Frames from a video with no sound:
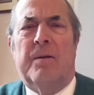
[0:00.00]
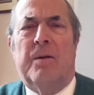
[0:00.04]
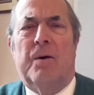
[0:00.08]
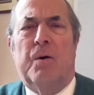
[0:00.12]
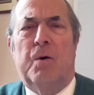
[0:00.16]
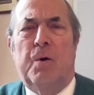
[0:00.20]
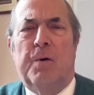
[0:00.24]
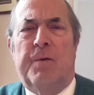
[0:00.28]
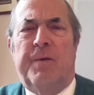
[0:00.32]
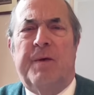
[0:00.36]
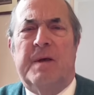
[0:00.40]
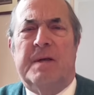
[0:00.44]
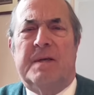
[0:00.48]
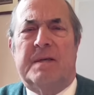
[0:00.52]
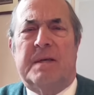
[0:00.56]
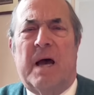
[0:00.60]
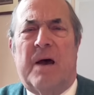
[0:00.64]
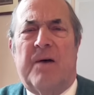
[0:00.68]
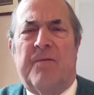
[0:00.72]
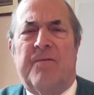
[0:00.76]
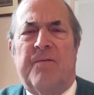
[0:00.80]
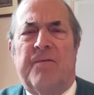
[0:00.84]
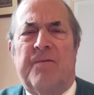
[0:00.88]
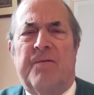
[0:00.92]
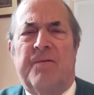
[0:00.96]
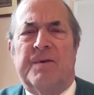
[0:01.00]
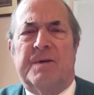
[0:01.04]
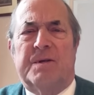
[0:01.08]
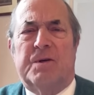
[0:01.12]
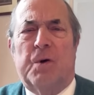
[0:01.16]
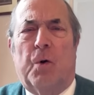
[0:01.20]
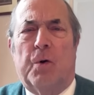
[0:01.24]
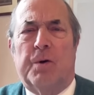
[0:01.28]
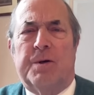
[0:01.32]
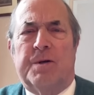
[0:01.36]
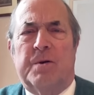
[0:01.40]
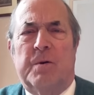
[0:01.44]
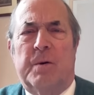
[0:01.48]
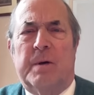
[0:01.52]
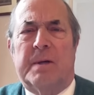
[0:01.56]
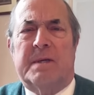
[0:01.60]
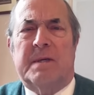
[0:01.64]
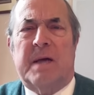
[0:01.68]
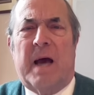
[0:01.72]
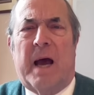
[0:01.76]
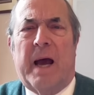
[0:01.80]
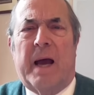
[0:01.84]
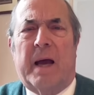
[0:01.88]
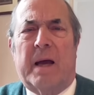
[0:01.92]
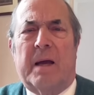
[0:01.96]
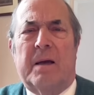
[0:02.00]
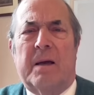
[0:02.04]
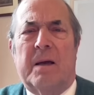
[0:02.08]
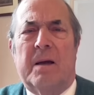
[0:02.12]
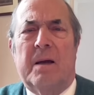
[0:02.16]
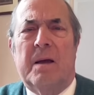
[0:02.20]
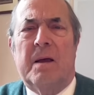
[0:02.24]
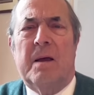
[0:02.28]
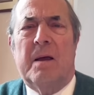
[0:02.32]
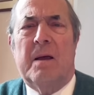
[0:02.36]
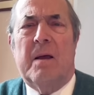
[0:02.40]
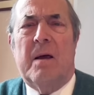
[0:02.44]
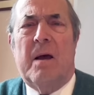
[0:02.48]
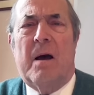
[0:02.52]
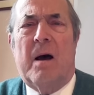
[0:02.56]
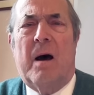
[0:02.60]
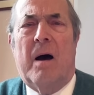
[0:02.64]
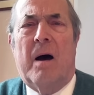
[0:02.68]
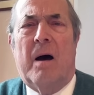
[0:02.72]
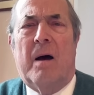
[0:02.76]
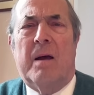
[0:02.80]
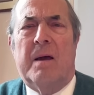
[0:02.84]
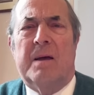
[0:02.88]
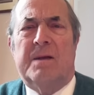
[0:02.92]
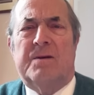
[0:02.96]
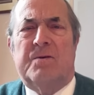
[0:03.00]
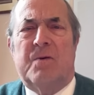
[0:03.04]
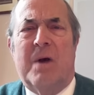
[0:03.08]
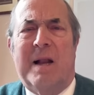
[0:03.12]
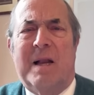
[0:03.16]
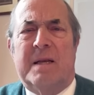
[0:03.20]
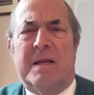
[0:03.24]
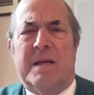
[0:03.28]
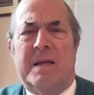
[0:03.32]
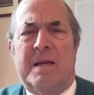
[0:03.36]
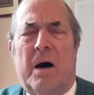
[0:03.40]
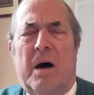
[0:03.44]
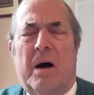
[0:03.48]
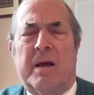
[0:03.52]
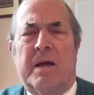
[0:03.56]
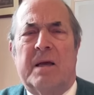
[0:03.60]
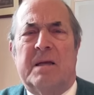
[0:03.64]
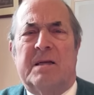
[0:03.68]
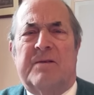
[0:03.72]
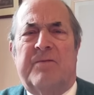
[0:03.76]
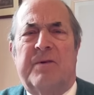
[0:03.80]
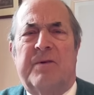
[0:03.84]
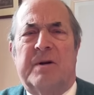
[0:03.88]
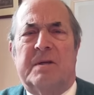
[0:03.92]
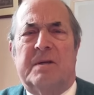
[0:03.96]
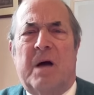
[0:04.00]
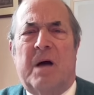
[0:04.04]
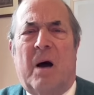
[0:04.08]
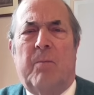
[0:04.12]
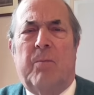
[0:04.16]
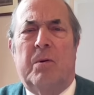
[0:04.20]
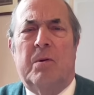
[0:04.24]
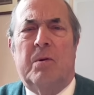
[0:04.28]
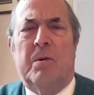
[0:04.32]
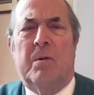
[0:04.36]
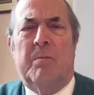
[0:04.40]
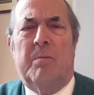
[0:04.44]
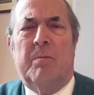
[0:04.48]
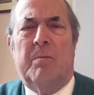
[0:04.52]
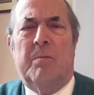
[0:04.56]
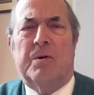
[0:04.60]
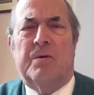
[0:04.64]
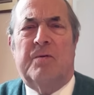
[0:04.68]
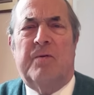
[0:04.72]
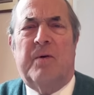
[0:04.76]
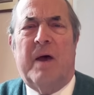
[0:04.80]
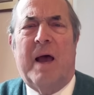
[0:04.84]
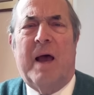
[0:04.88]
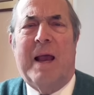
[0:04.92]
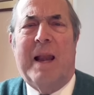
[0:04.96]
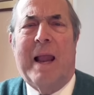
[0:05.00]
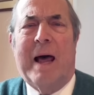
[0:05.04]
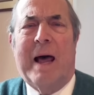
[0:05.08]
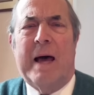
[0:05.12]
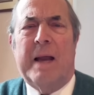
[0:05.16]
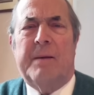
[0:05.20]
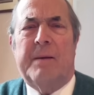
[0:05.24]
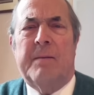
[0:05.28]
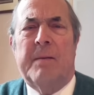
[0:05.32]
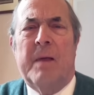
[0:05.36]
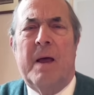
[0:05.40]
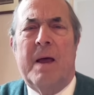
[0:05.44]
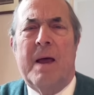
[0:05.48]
the Houthis have sought to attack uh, Israeli targets, for example, the port of Eilat,